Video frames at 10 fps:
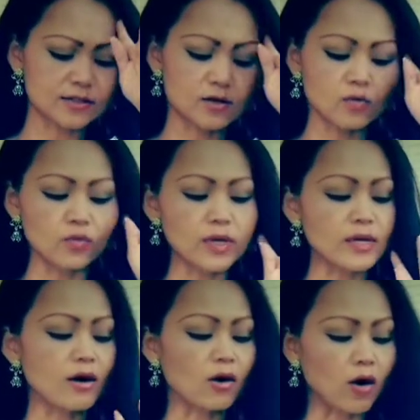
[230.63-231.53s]
So
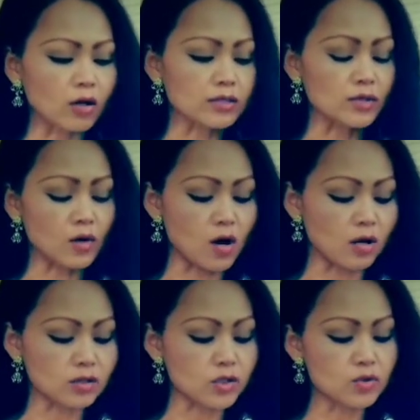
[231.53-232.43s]
we are also
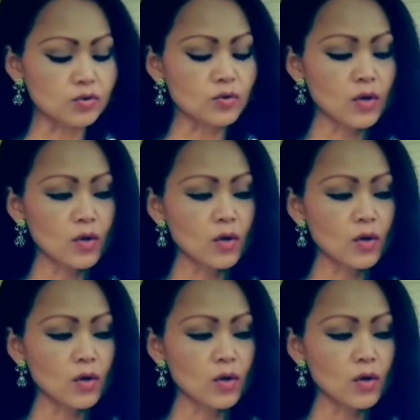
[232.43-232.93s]
called to